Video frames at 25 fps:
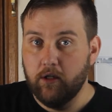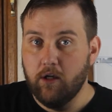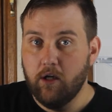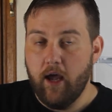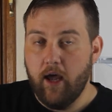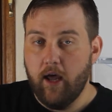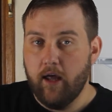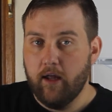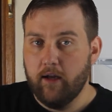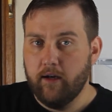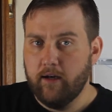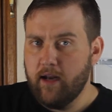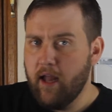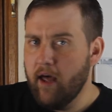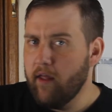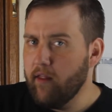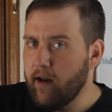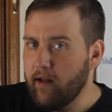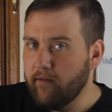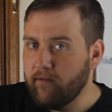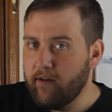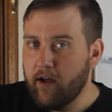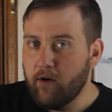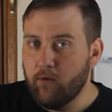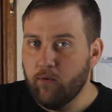And now that
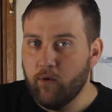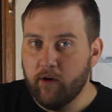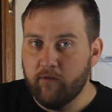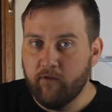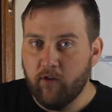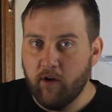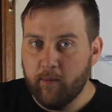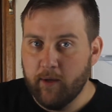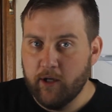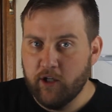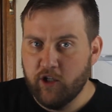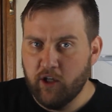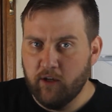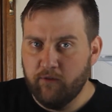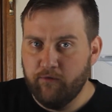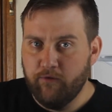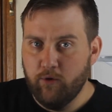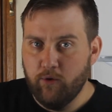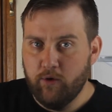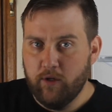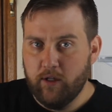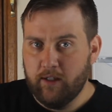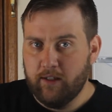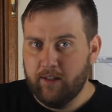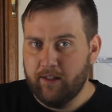I've gotten rid of all my junk
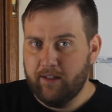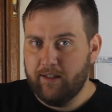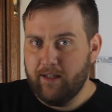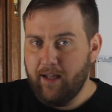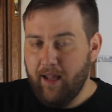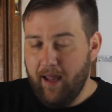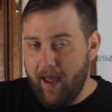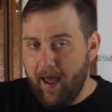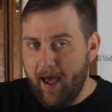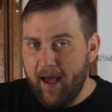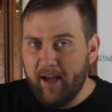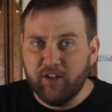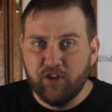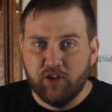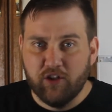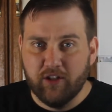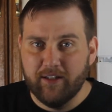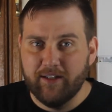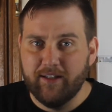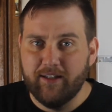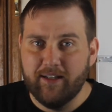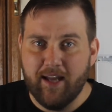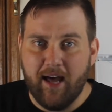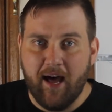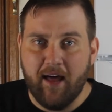food, it's
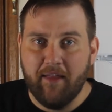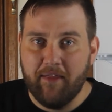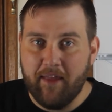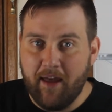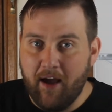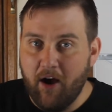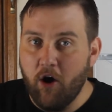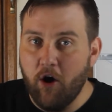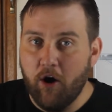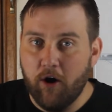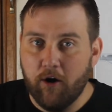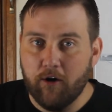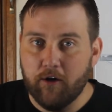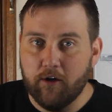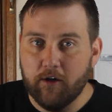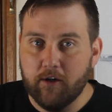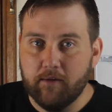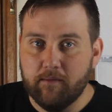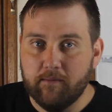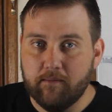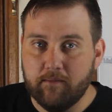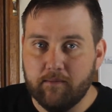actually not that hard.